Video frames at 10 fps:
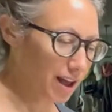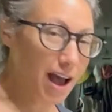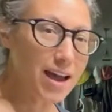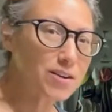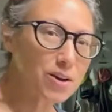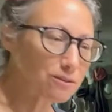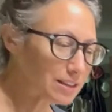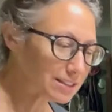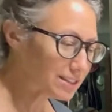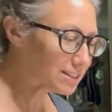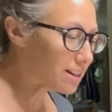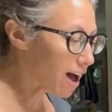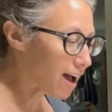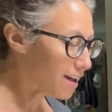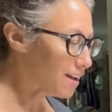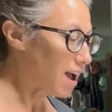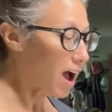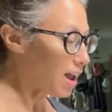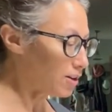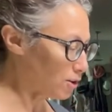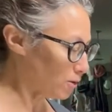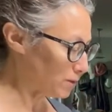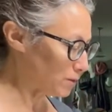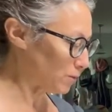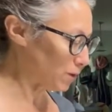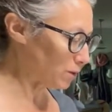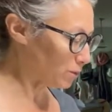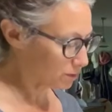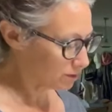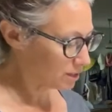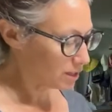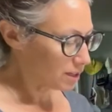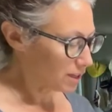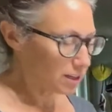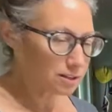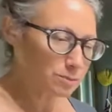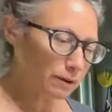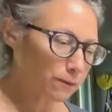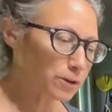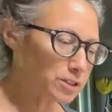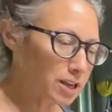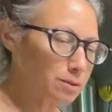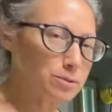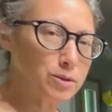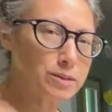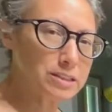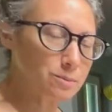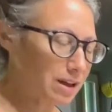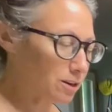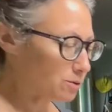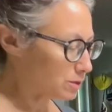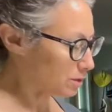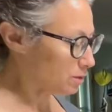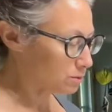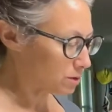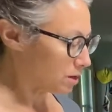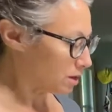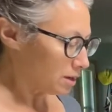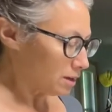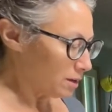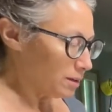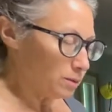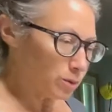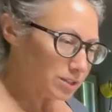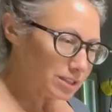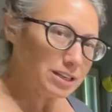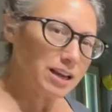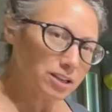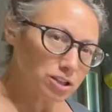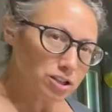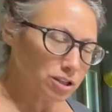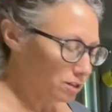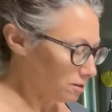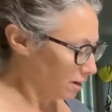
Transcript: I don't know if this is a lot. I don't know if it's few. Well, you know, it's my first time doing tomatoes, so we'll see next year,